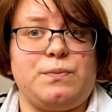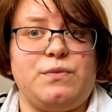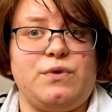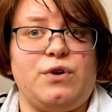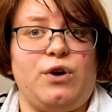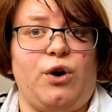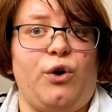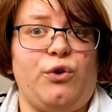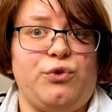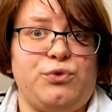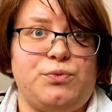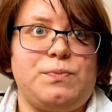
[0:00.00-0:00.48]

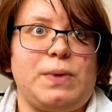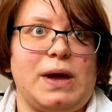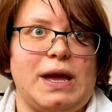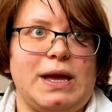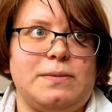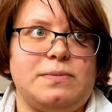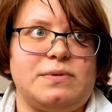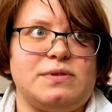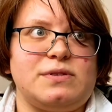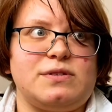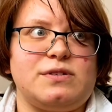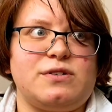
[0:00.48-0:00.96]
of
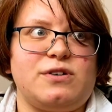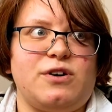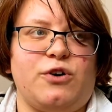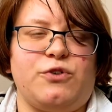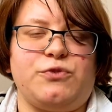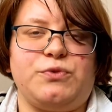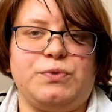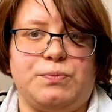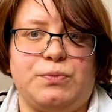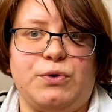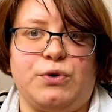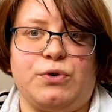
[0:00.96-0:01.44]
Babel, of
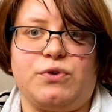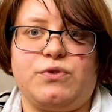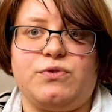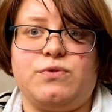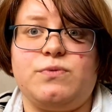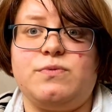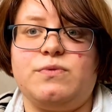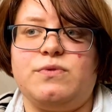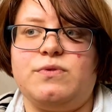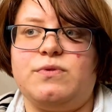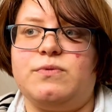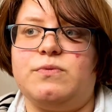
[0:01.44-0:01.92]
a book
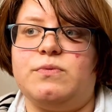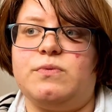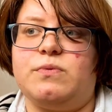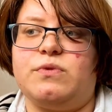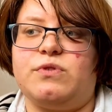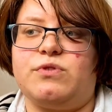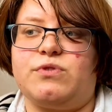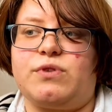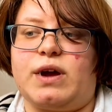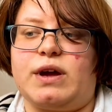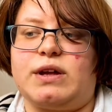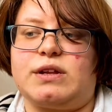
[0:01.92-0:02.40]

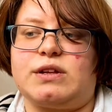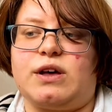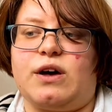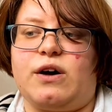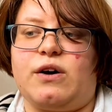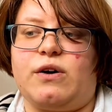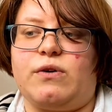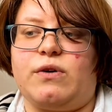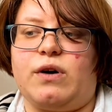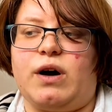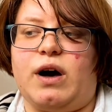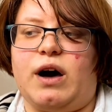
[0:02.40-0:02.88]
right
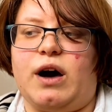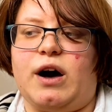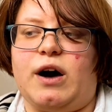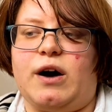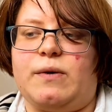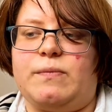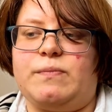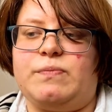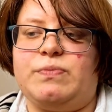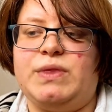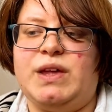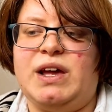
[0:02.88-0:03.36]
now,
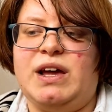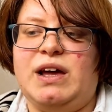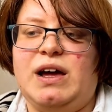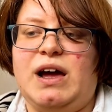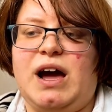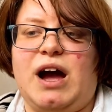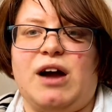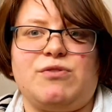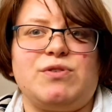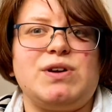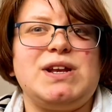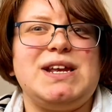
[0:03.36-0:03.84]

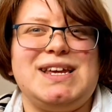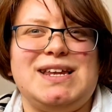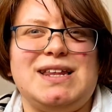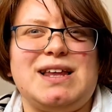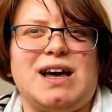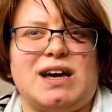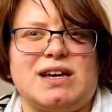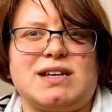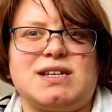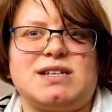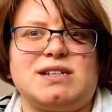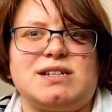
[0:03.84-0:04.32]
I really
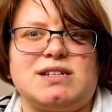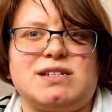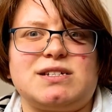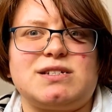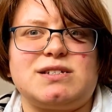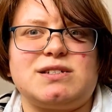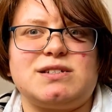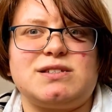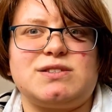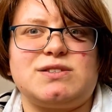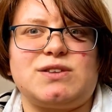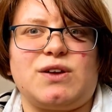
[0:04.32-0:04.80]
like it.
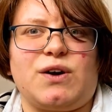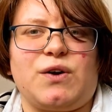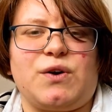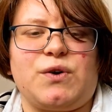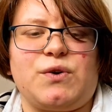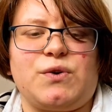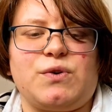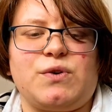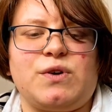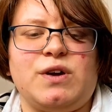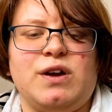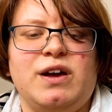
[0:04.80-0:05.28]
So
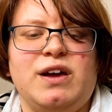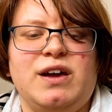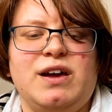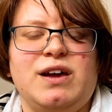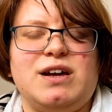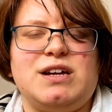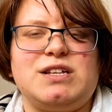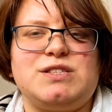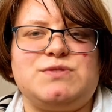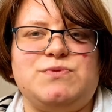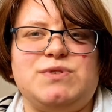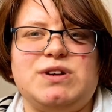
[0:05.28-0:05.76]

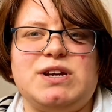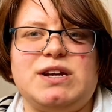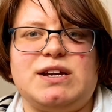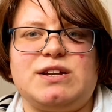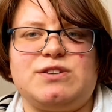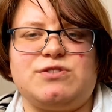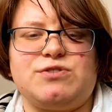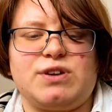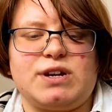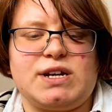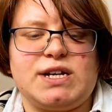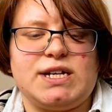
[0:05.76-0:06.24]
it's really
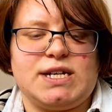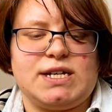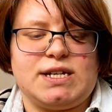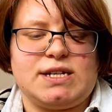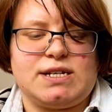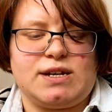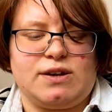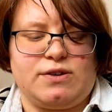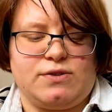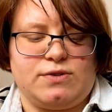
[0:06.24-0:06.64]
intricate.